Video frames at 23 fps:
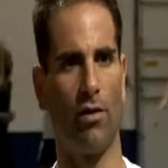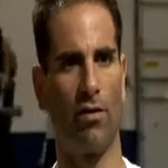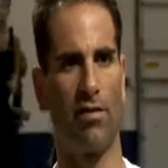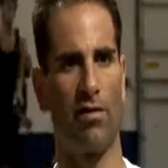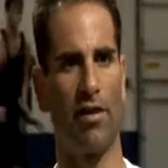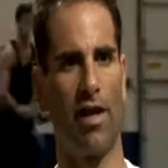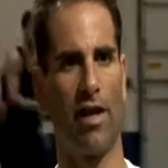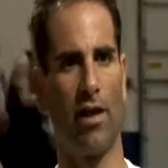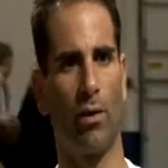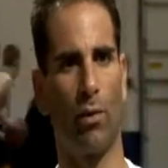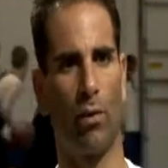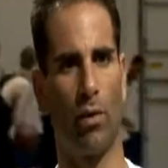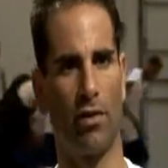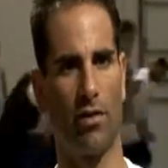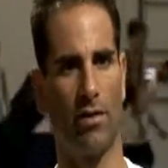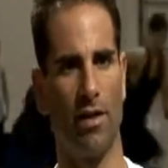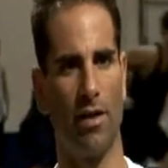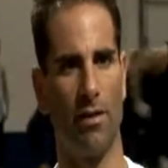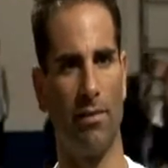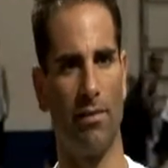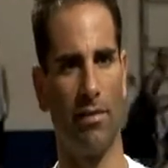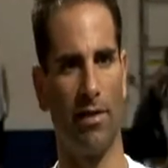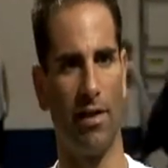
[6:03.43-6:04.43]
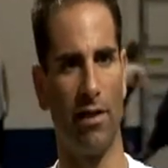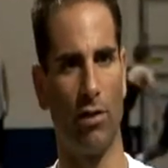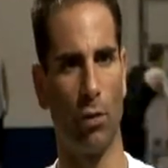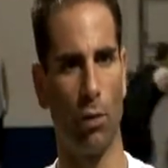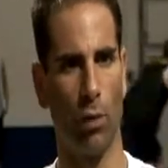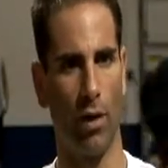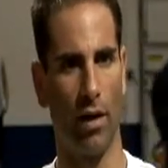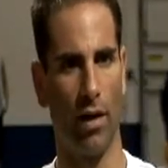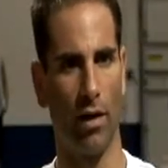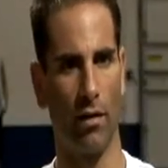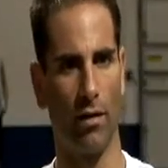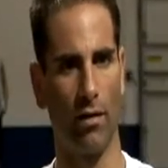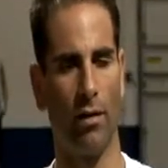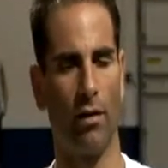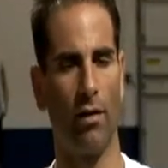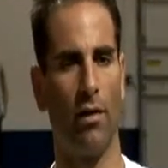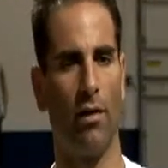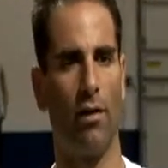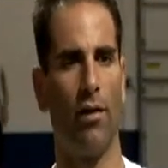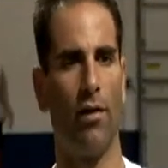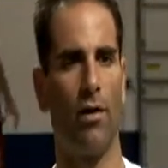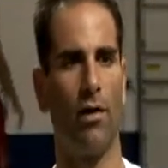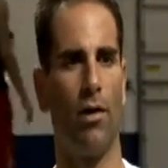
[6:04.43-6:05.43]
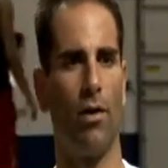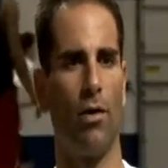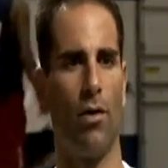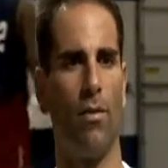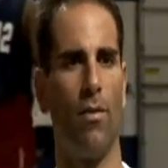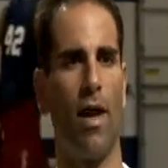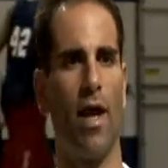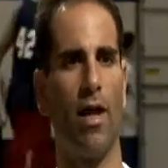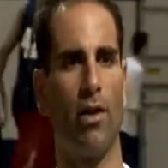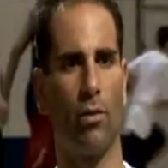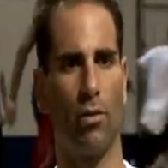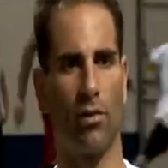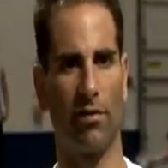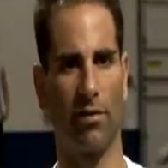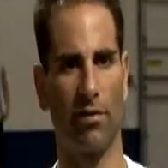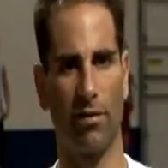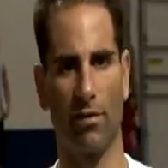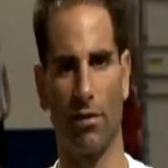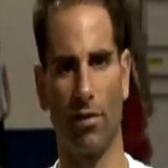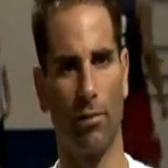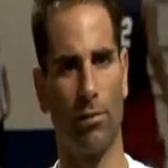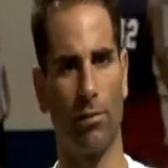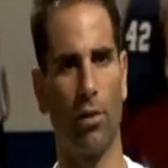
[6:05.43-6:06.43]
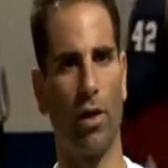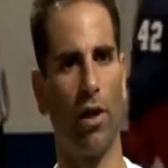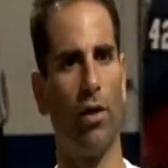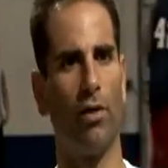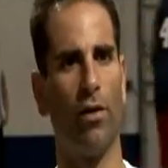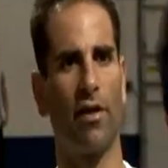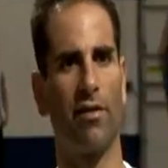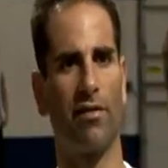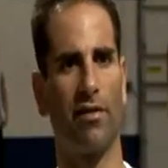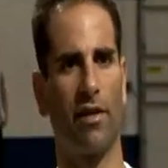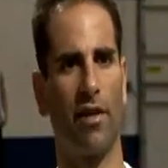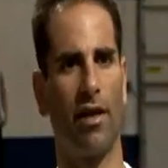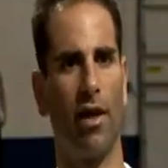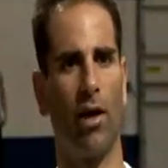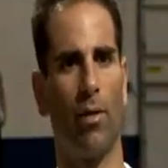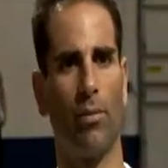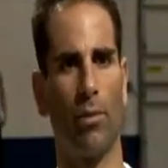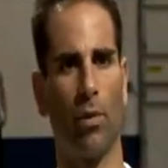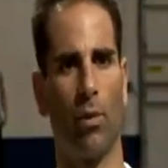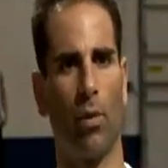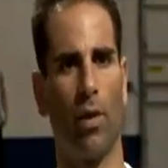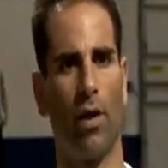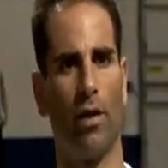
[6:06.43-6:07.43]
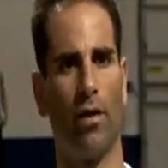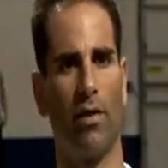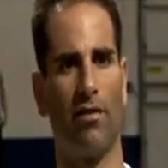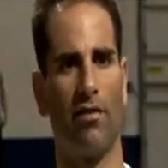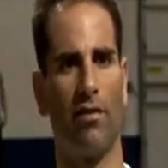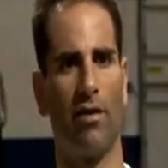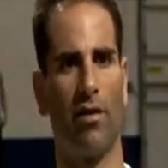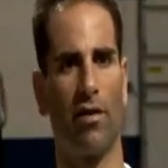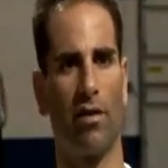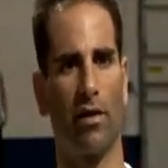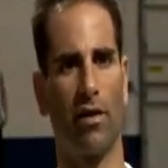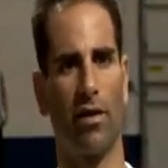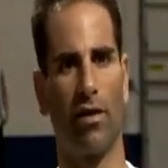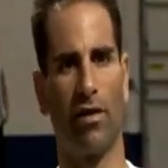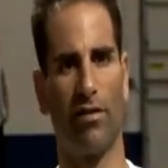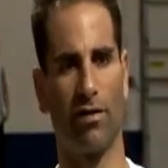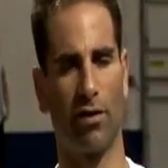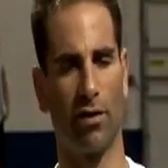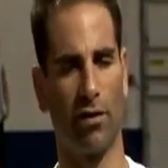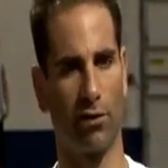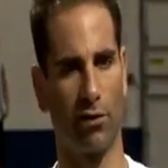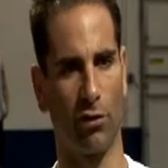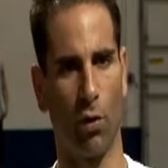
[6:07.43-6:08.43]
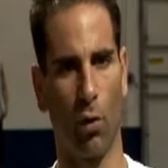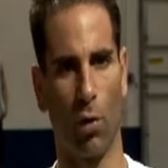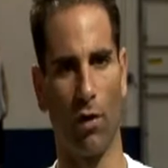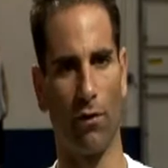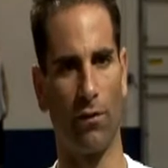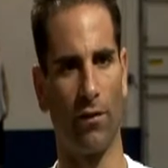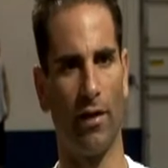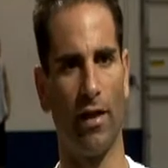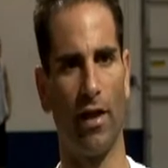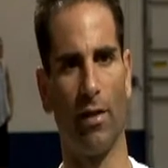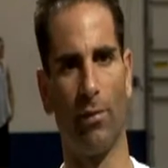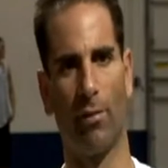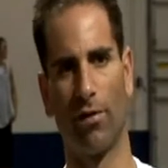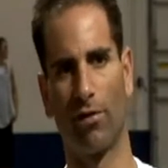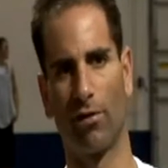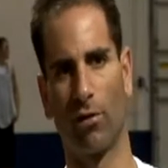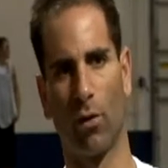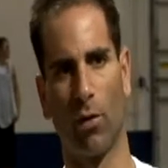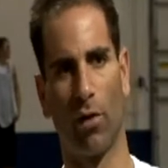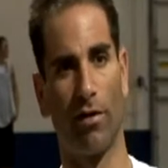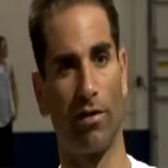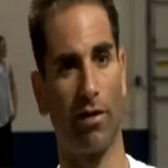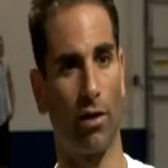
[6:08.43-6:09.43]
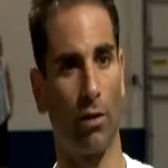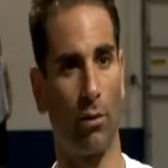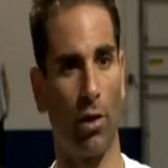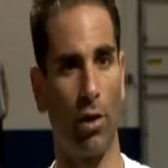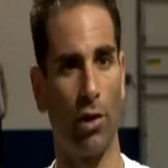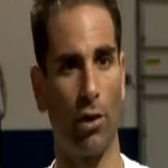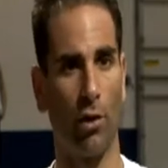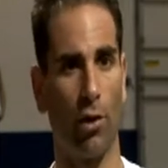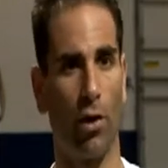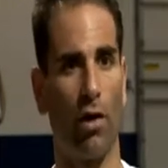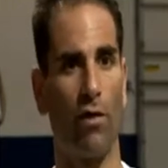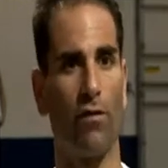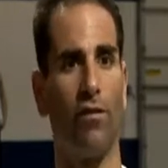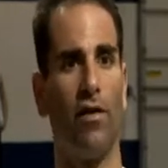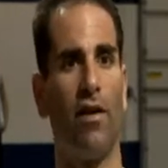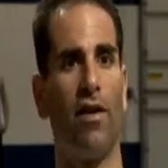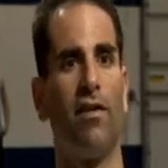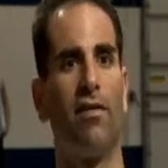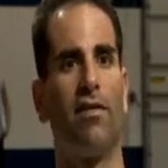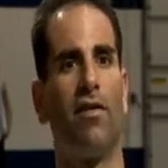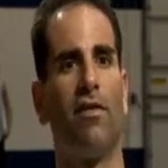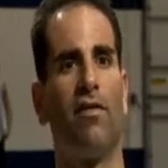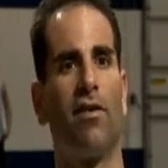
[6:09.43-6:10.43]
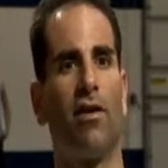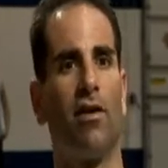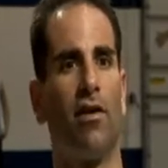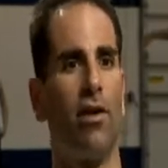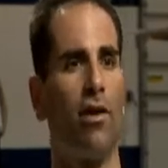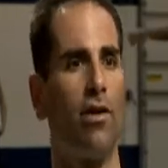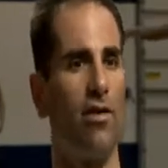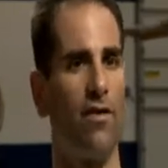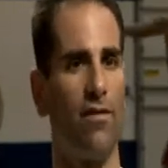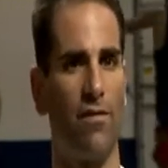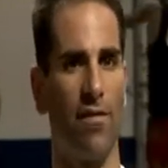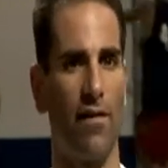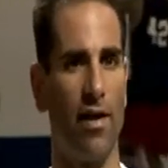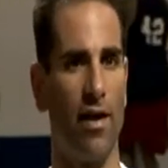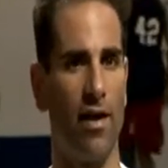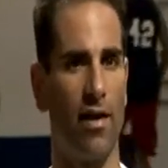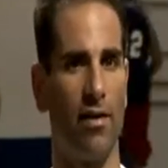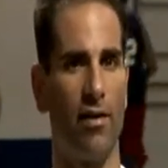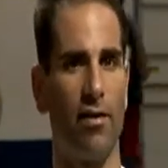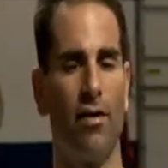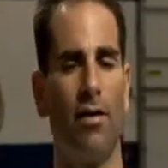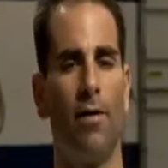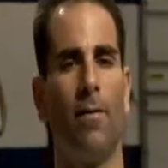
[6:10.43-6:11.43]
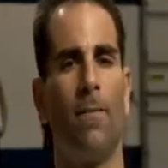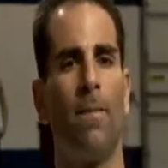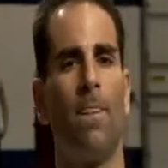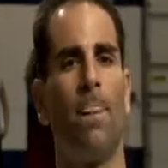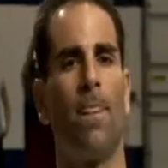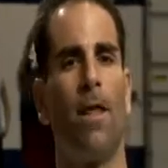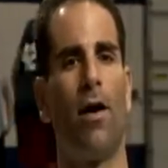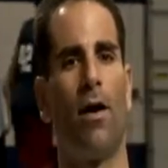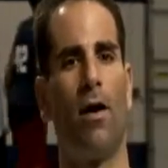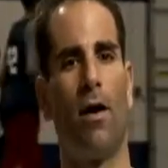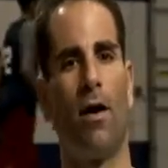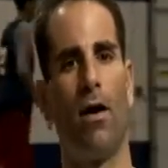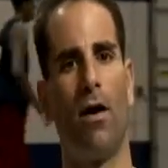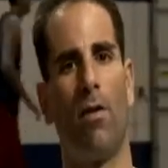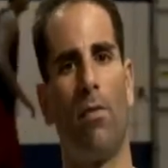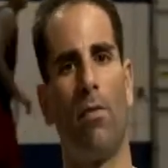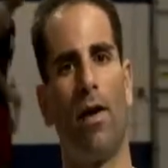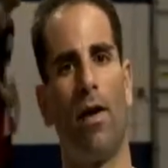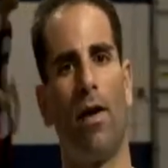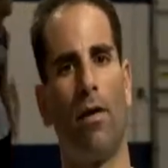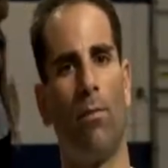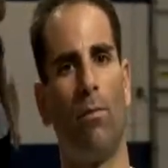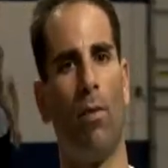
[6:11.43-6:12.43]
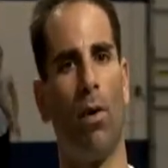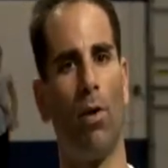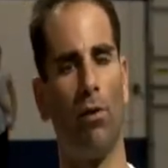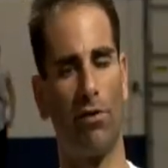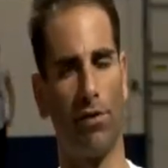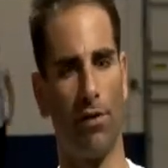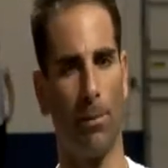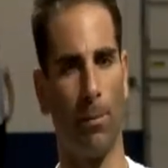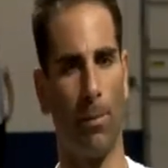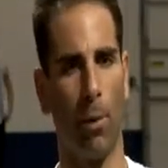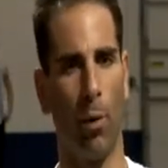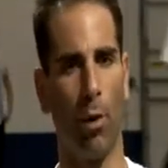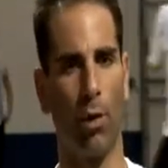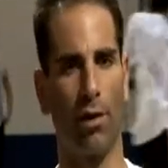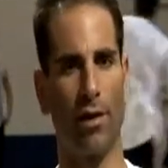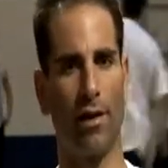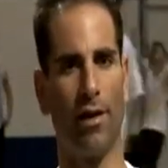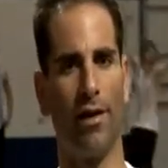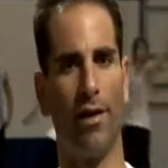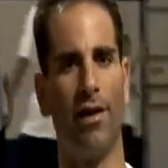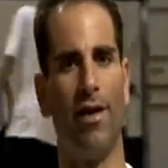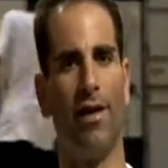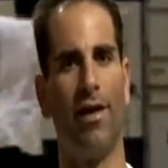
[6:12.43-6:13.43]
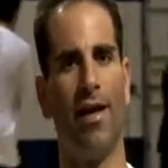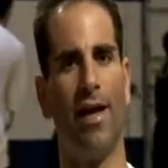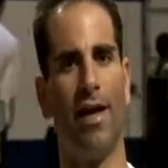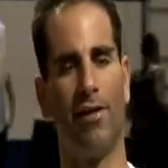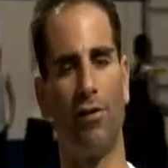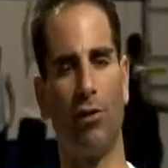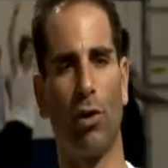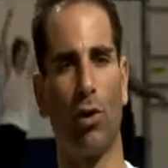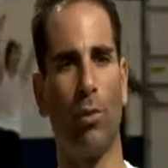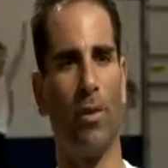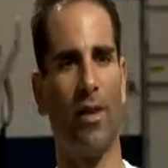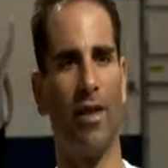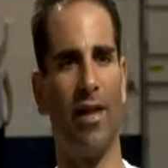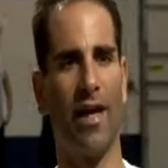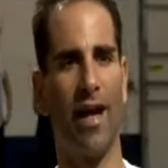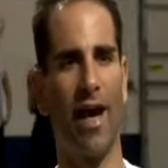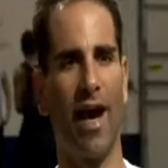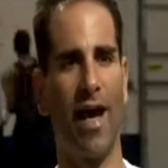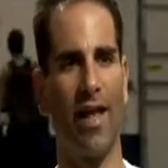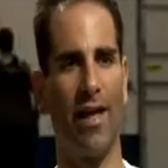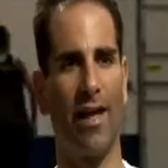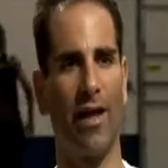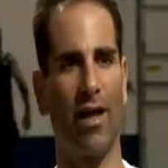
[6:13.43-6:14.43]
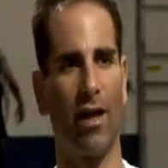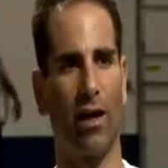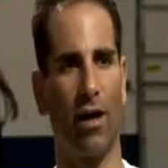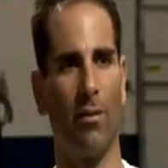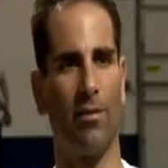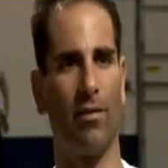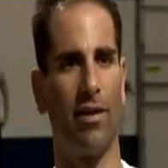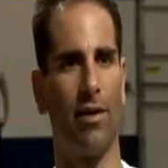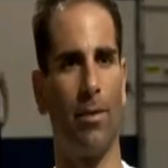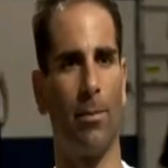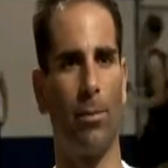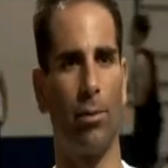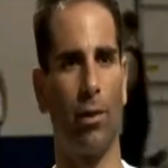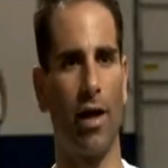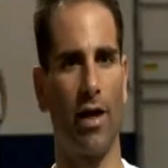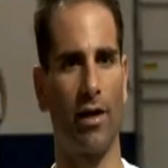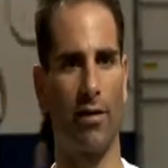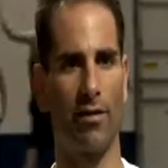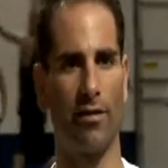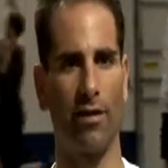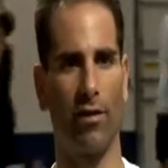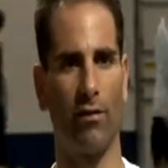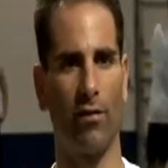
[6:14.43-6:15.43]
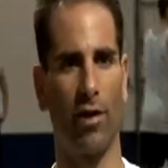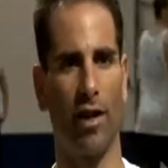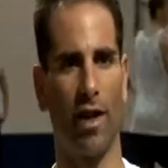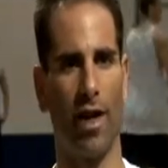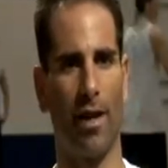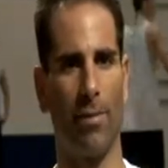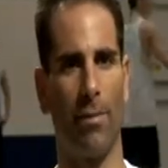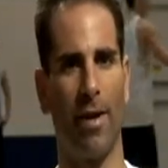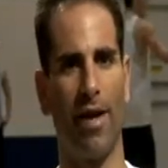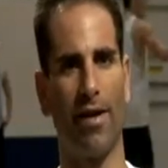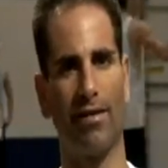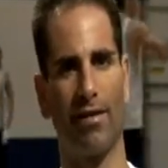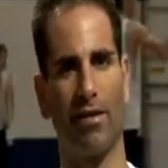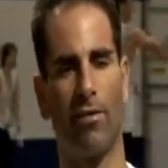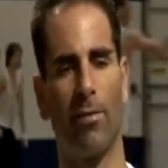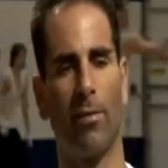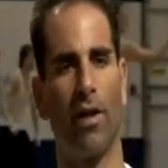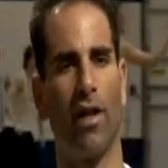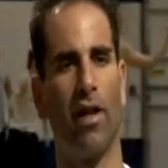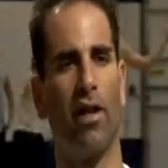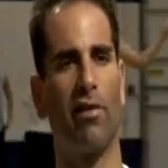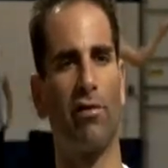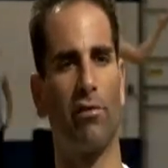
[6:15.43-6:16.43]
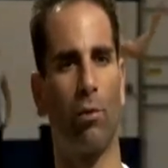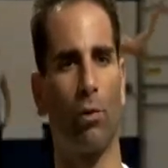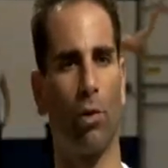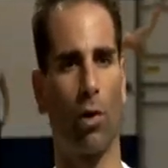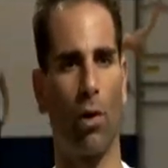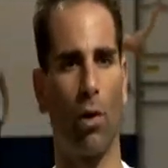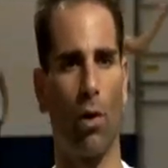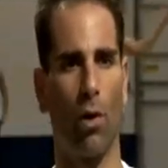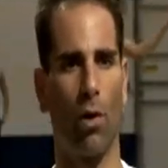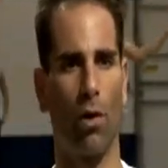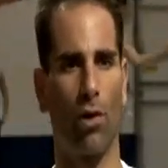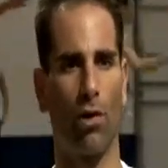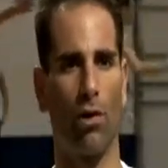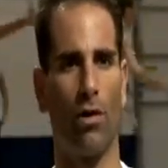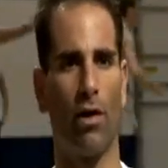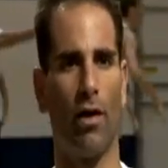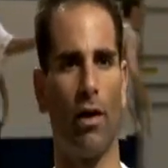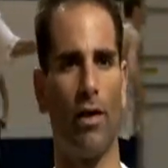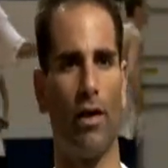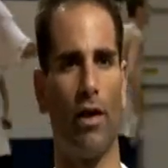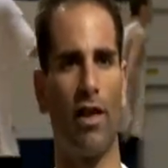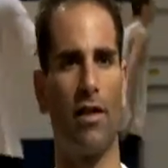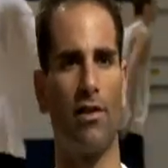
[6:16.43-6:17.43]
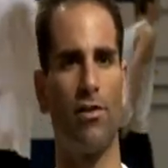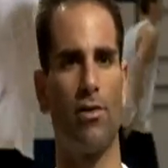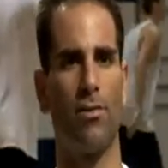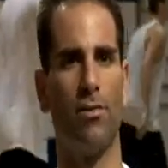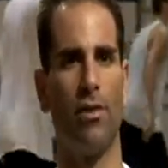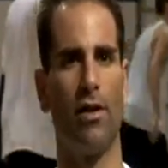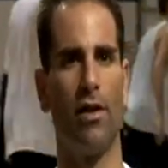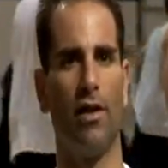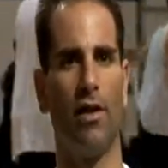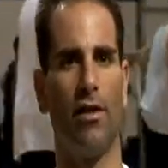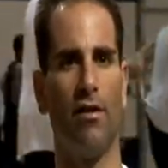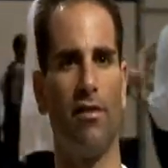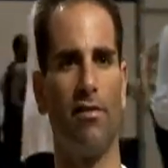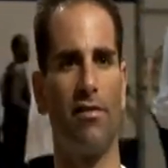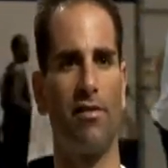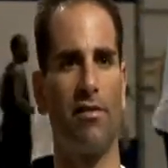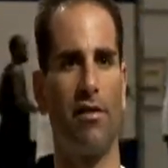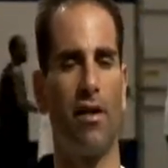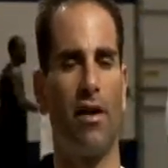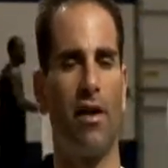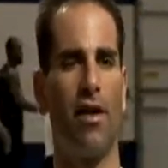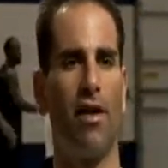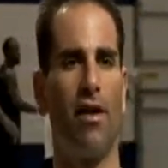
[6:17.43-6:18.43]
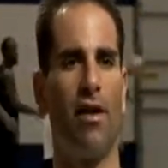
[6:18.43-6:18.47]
understanding what teams need to win, you know, Emmanuel's a player that's going to help you win. He's going to score if you need him to score. He's going to run your offense. He's going to defend. And most importantly, he's going to be the guy that comes into practice every day and makes everybody else work harder. And that, to me, is